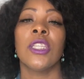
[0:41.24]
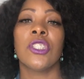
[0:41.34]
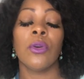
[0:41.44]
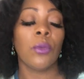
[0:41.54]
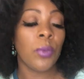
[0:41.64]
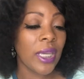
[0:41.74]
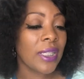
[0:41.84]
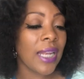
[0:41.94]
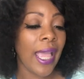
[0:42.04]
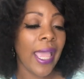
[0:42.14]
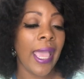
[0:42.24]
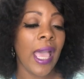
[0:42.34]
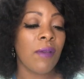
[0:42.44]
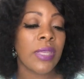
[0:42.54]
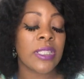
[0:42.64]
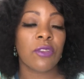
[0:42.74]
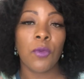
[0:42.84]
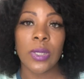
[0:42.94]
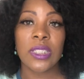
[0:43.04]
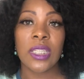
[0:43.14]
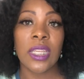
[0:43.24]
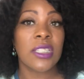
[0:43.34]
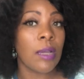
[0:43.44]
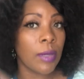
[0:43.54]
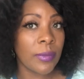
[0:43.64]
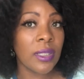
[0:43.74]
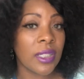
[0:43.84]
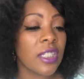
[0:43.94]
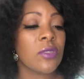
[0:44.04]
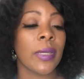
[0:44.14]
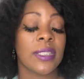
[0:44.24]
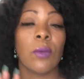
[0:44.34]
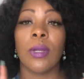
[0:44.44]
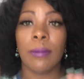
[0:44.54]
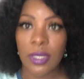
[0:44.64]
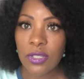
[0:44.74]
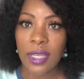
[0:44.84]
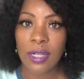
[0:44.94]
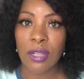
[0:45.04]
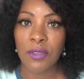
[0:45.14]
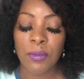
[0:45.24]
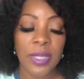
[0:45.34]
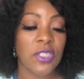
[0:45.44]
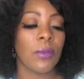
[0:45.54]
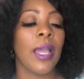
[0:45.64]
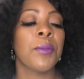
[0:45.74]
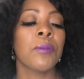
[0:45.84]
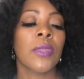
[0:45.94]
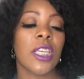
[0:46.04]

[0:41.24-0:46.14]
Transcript: So the wig that I have is a 14 inch. I'm going to be looking this way because I want to make sure I get all the information right.